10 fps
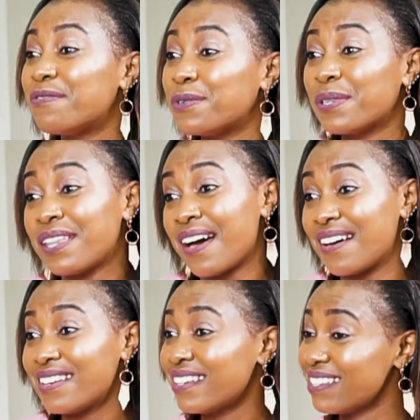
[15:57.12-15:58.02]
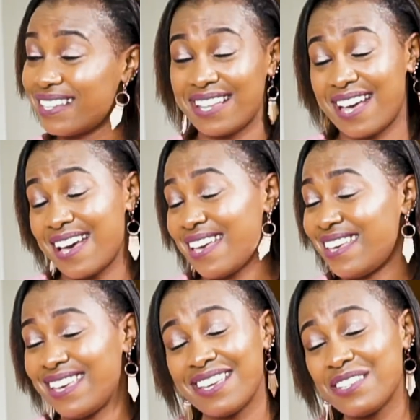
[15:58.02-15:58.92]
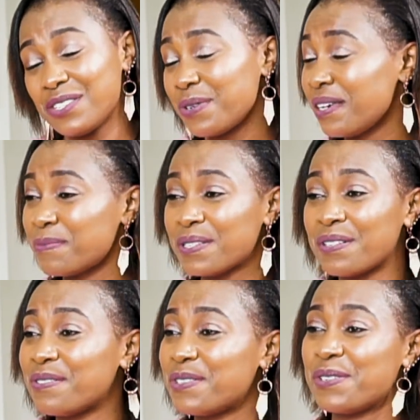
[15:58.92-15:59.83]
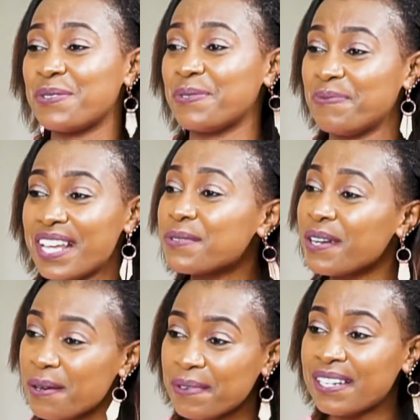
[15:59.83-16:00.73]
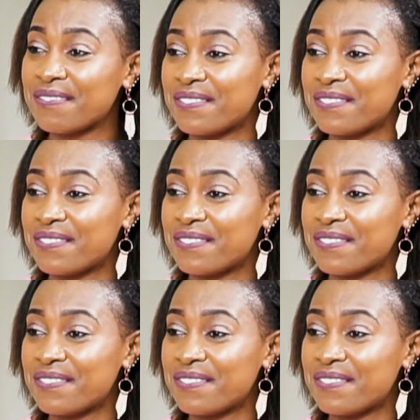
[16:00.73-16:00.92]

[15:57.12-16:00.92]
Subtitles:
you're there. He can show himself to you. That's what I believe.